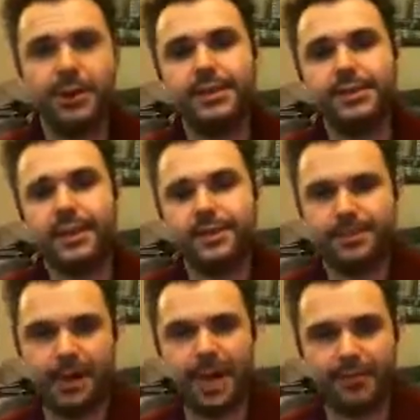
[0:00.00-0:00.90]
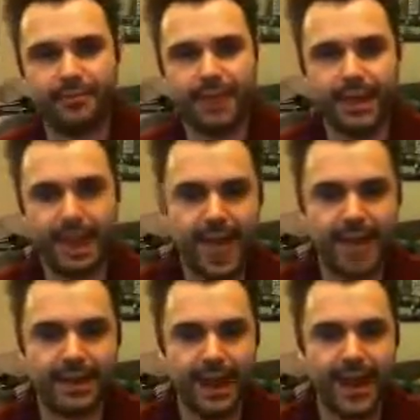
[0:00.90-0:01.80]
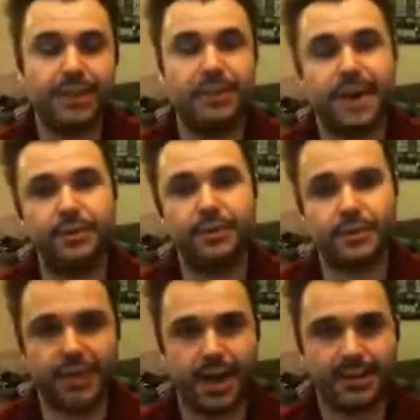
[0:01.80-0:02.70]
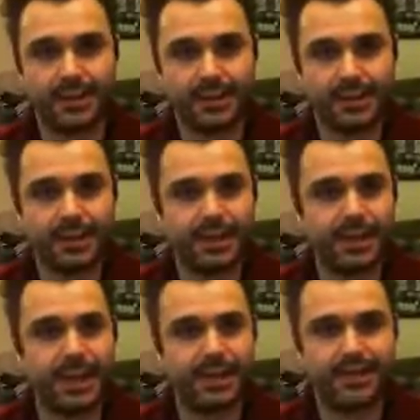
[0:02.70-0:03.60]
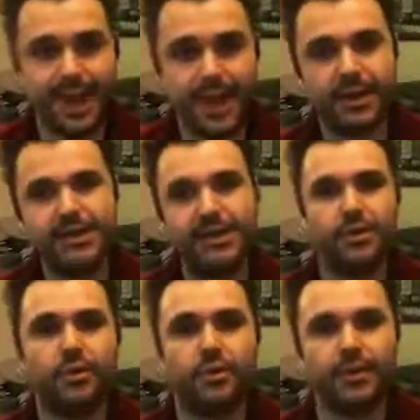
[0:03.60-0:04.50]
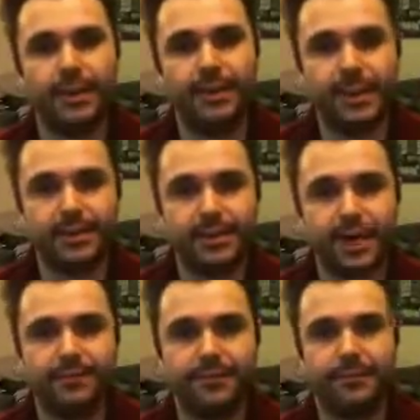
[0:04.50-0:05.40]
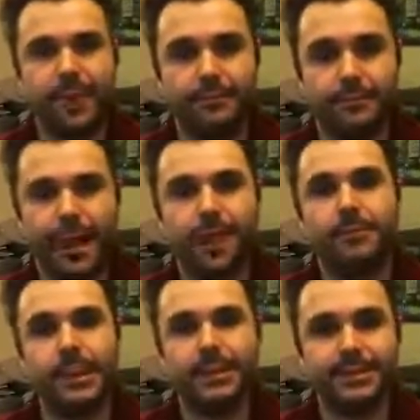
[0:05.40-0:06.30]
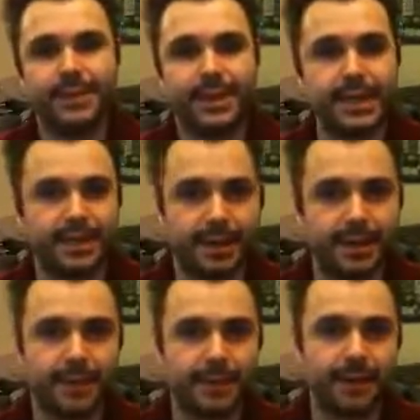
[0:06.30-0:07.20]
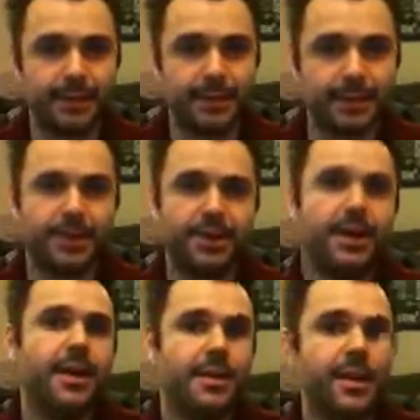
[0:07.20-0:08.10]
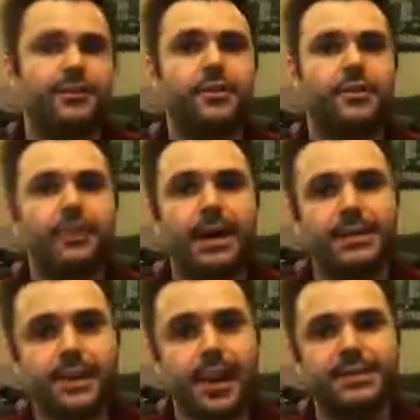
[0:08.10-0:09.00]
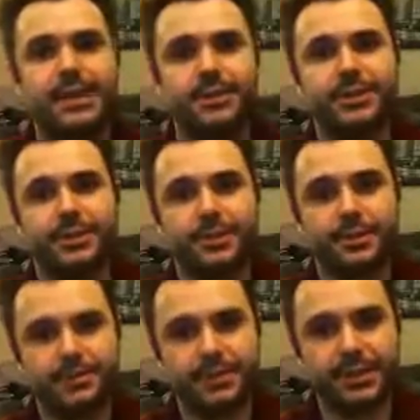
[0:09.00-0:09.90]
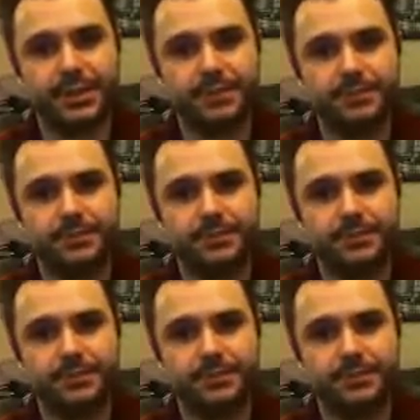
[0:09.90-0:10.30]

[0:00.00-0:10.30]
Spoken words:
Let's go into part 3 and actually have a look at Jared's list and see how he's incorporated these kind of power plays into his army list. So thanks for watching part 2, guys. Stay tuned. Cheers.